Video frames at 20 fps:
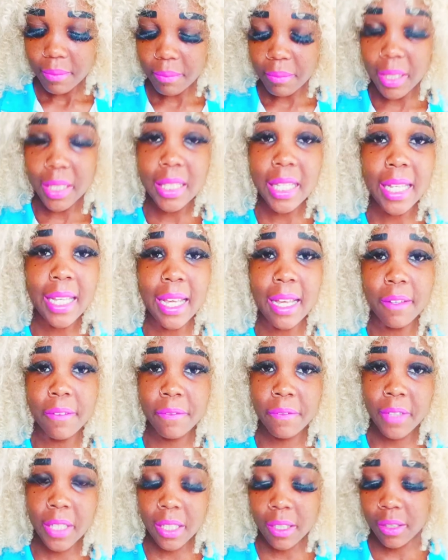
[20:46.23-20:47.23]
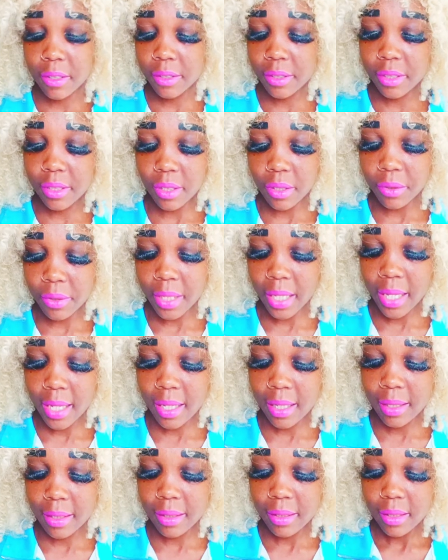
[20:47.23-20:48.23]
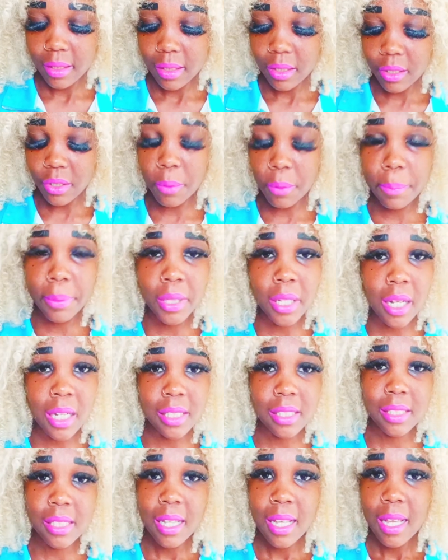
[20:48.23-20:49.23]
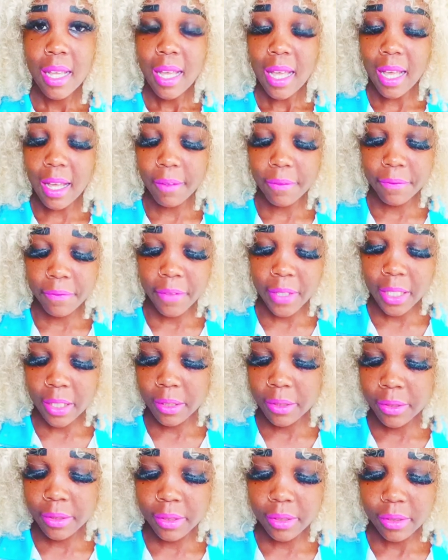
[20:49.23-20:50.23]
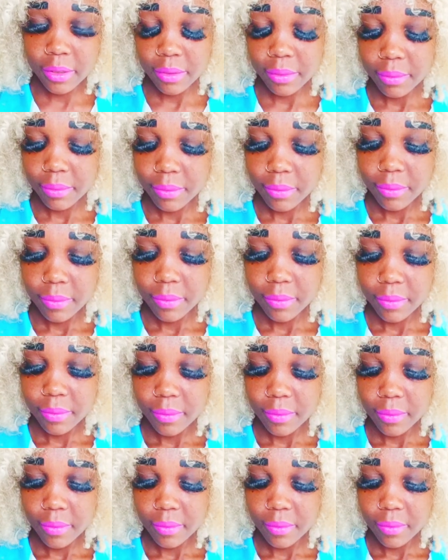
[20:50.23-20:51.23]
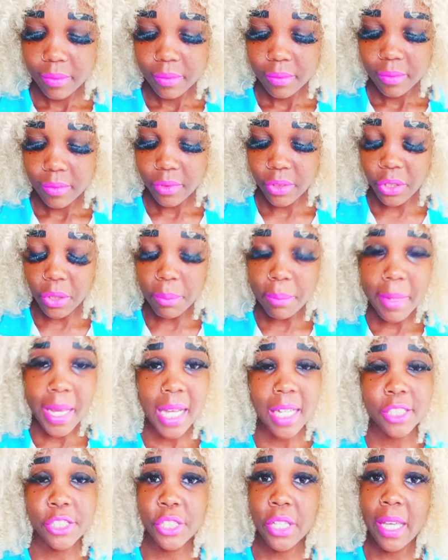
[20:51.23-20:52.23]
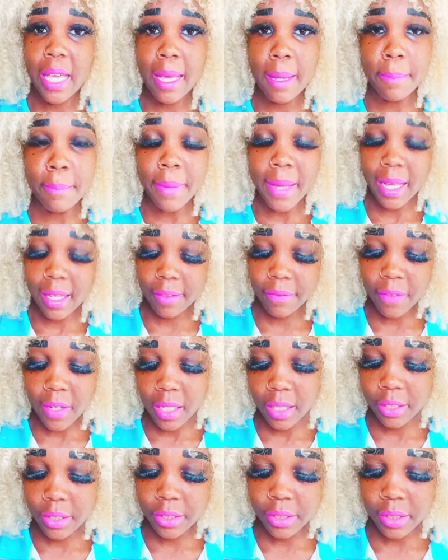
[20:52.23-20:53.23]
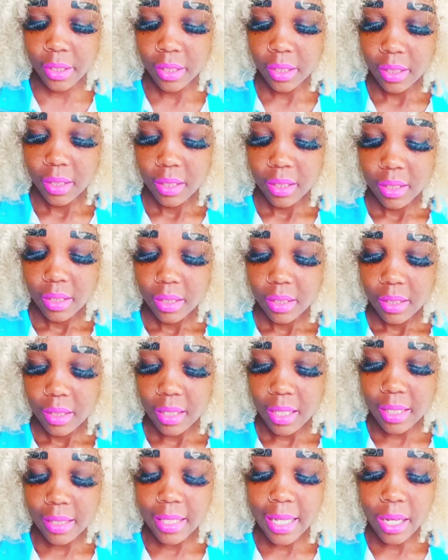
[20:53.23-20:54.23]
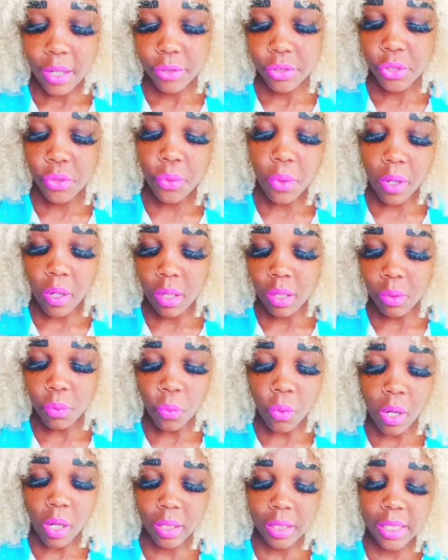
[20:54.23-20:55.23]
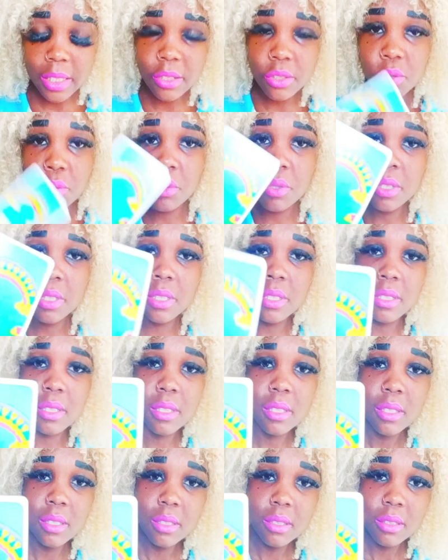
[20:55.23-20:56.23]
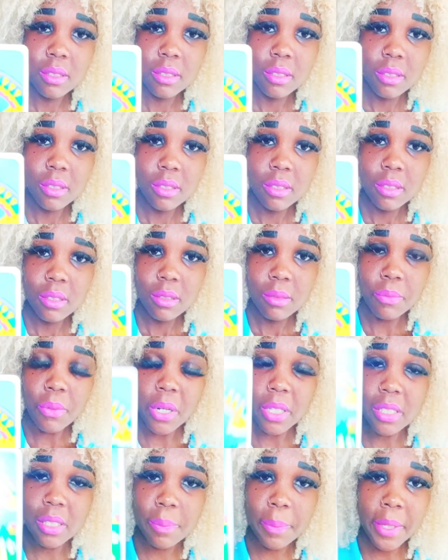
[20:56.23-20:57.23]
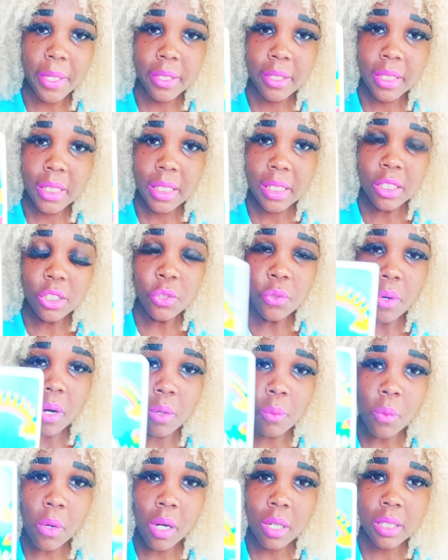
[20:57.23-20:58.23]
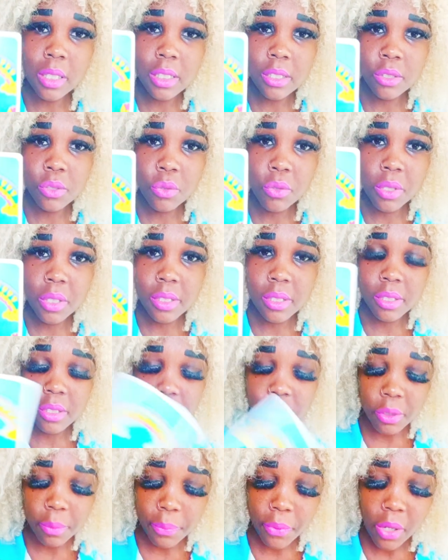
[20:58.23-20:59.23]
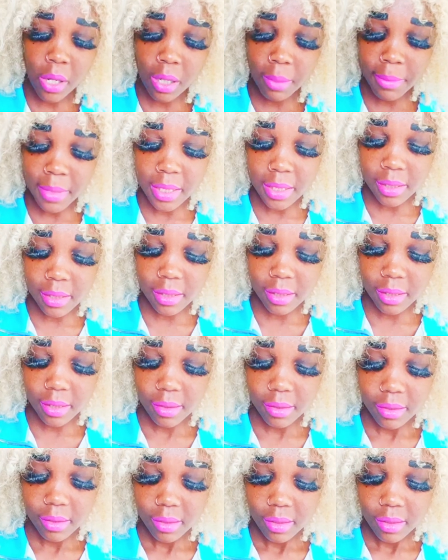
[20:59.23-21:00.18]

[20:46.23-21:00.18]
But they have failed, okay? Their plots have failed. Their magic have backfired. And now you are walking towards prosperity. You are walking towards your promise.